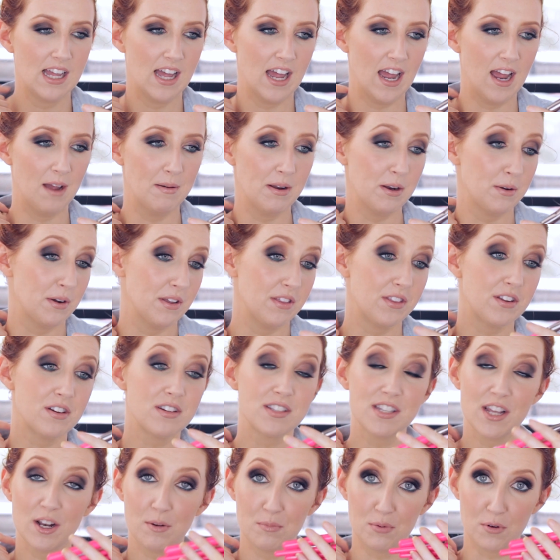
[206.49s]
Anyway, they're a
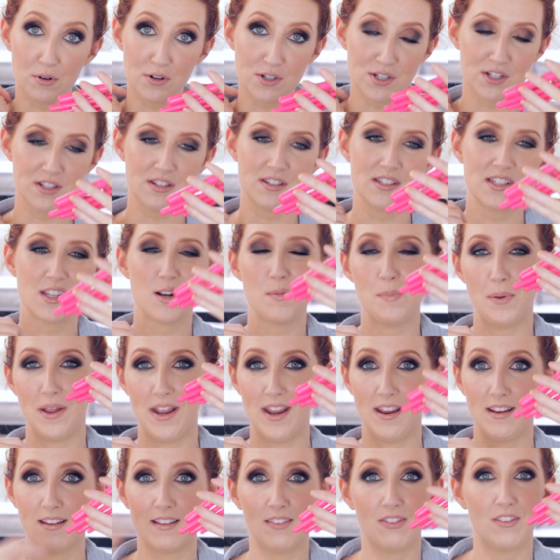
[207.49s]
set of brushes, they're
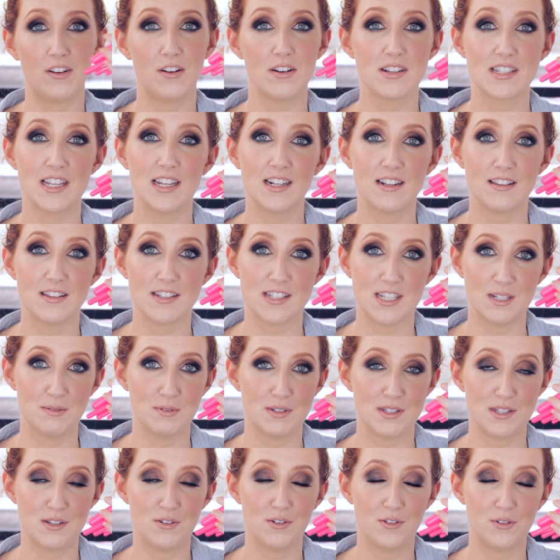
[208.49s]
pink. They're exactly the same
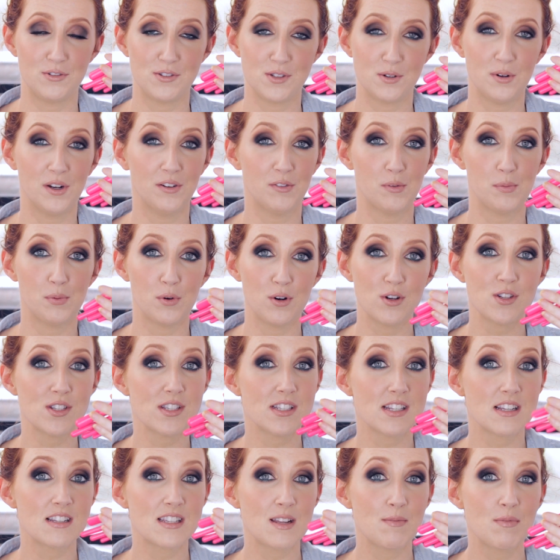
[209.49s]
as the other Zoeva
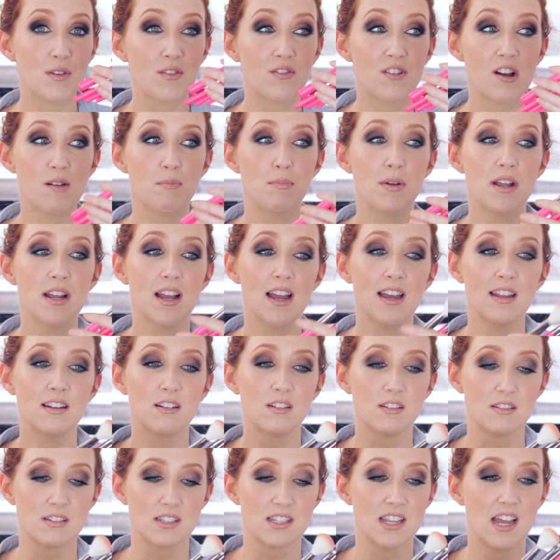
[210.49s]
brushes, except they've got pink
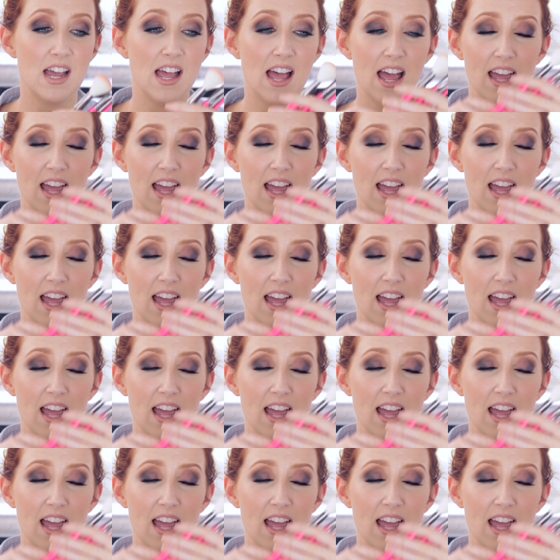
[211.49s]
handles.